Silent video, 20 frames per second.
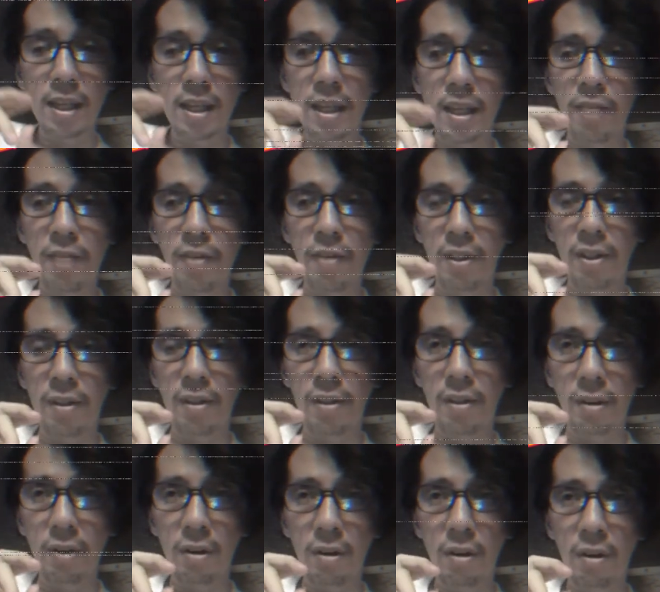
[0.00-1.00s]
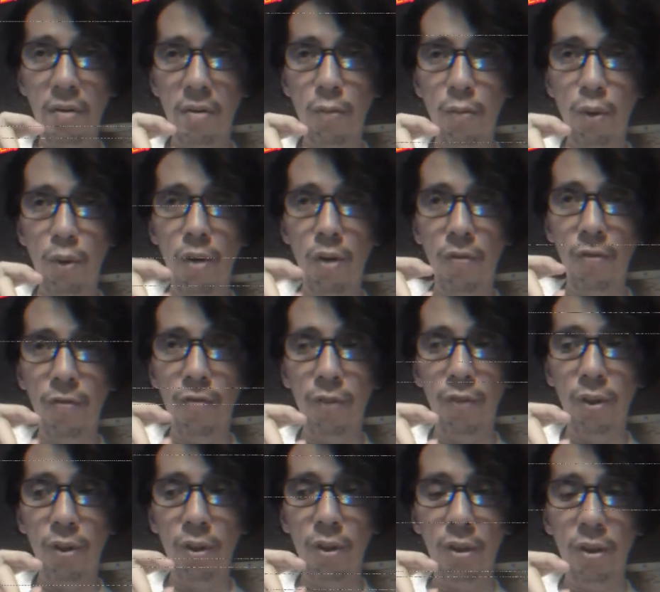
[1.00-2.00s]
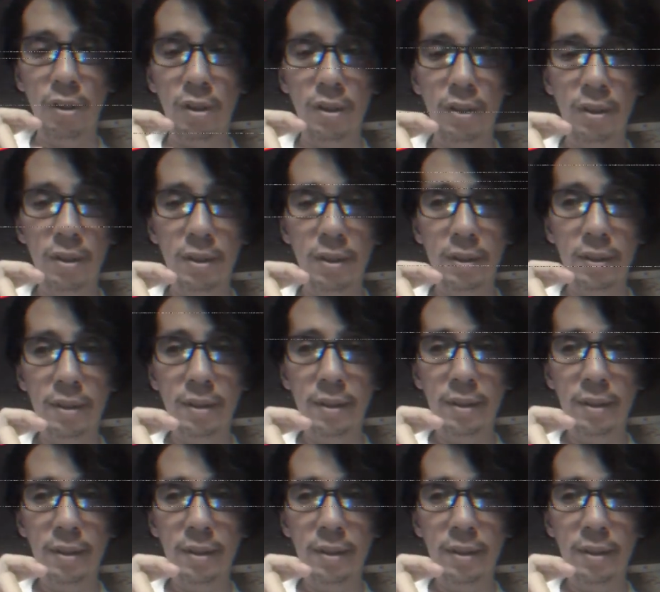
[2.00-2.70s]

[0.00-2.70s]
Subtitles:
if it weren't for